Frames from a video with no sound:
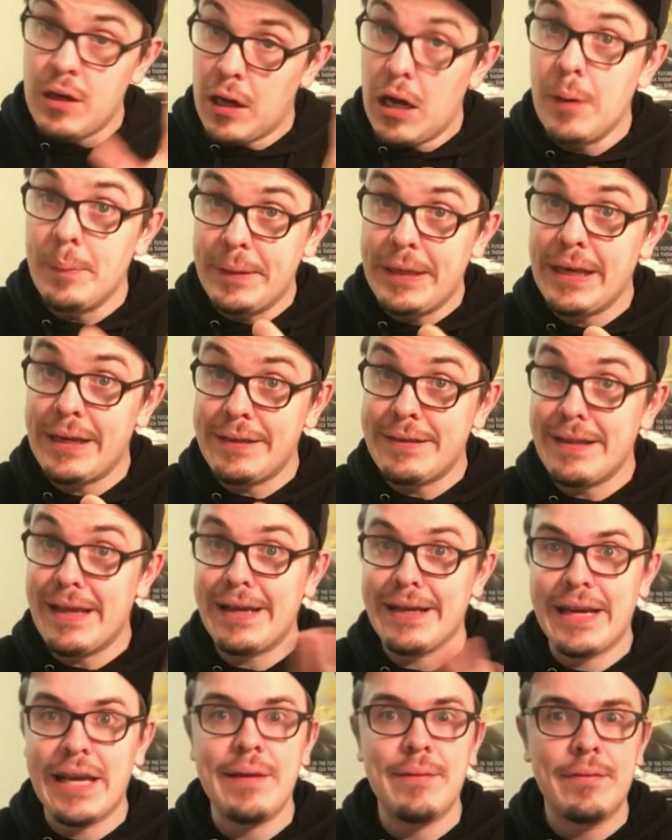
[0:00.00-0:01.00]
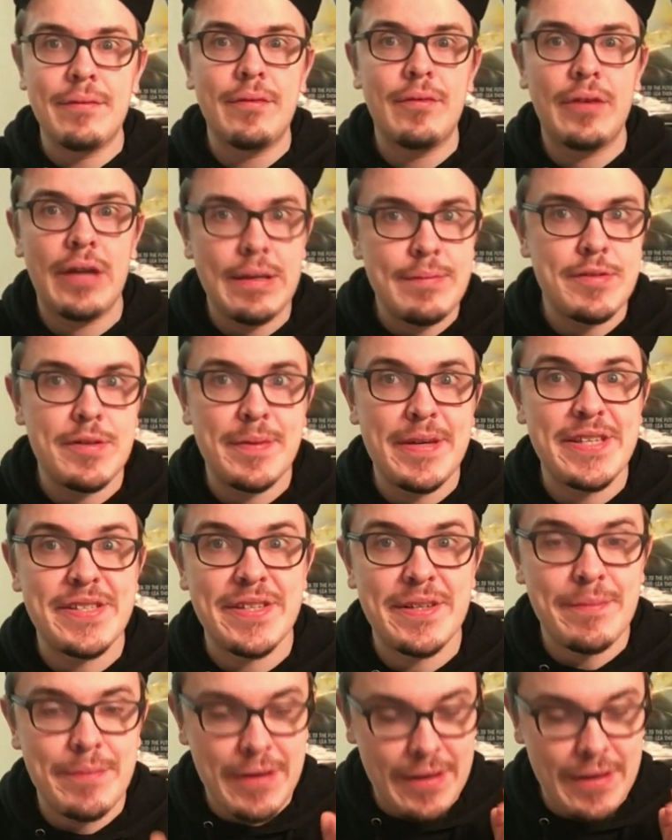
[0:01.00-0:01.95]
I'll be getting to that game. Game's amazing.